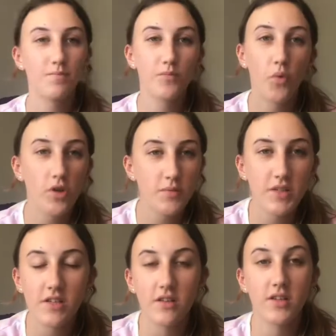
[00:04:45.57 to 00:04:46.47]
Watch me do
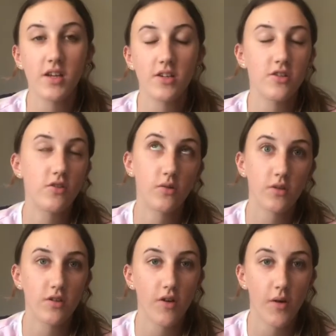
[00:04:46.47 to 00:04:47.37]
this and just not want to
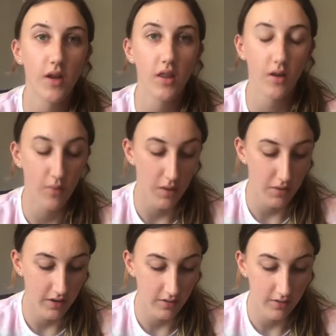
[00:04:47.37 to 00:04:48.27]
throw anything away
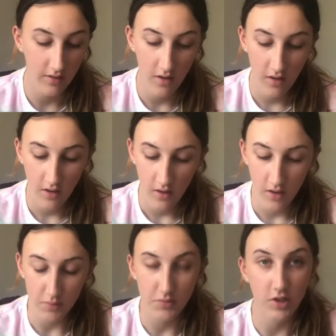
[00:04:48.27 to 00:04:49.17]
because
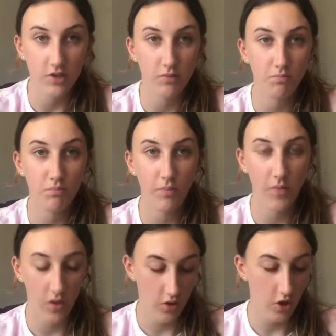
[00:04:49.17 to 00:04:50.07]
I'm such a
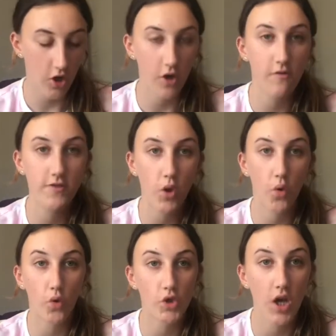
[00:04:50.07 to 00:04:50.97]
clothes
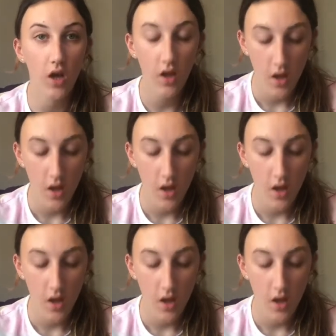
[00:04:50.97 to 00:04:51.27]
hoarder.